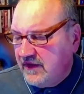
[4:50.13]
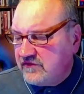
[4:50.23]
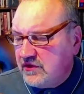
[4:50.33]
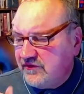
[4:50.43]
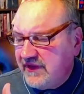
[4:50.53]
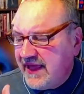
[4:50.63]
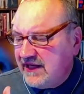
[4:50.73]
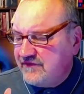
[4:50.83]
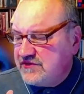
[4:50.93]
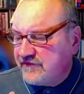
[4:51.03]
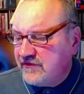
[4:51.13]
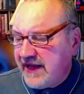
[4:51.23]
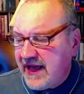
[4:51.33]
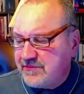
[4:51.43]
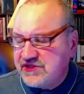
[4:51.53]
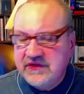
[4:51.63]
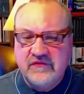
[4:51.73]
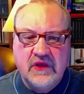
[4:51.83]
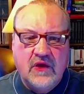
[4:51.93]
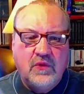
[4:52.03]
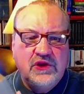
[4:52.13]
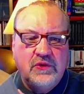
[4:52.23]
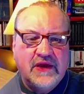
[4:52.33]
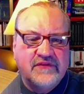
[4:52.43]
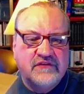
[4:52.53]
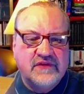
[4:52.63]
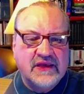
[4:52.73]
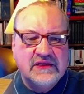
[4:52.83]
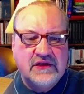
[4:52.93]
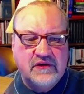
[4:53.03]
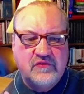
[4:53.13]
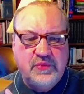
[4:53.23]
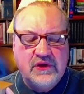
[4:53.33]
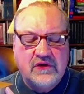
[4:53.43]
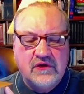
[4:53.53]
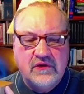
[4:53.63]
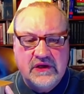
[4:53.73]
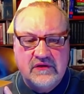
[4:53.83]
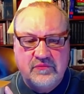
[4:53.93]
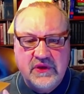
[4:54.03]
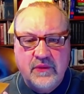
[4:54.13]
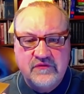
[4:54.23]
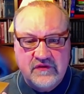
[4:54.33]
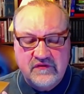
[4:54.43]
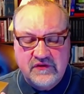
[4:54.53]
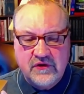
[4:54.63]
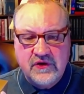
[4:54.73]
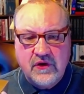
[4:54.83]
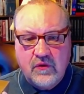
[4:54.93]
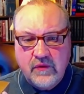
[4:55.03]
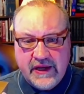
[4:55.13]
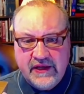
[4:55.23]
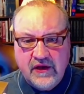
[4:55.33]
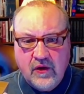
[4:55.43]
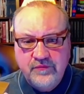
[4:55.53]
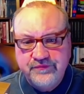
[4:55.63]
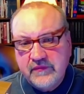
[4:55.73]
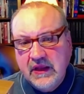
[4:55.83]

So you have a lot of different options. When you have the secondary speaker, it becomes a stereo radio.